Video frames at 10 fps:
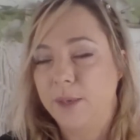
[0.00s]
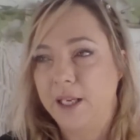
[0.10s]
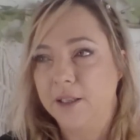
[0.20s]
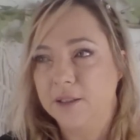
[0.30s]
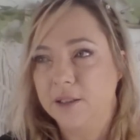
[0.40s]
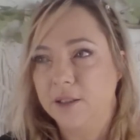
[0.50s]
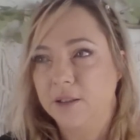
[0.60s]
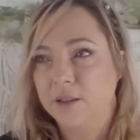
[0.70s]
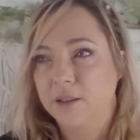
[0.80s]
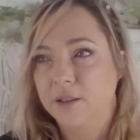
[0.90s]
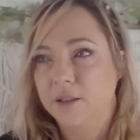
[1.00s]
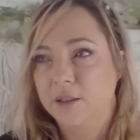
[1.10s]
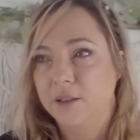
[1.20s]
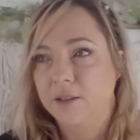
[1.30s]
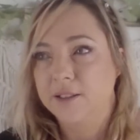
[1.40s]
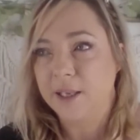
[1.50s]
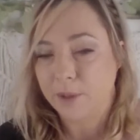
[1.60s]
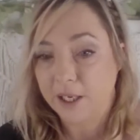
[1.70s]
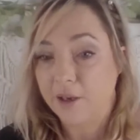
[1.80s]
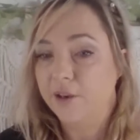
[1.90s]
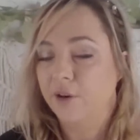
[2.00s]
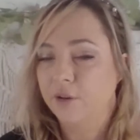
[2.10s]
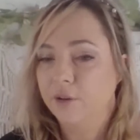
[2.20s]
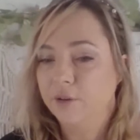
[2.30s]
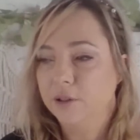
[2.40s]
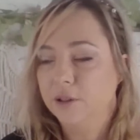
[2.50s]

meant somebody I know.